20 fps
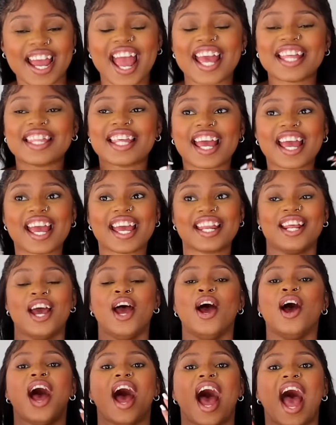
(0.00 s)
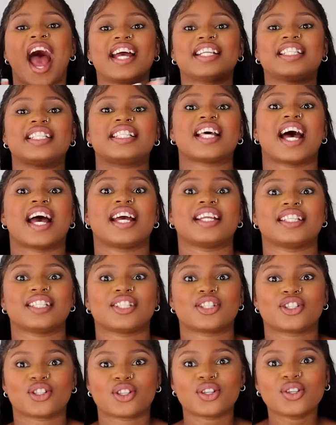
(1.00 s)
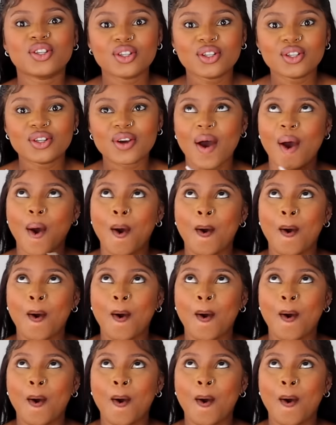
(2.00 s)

And then I decided to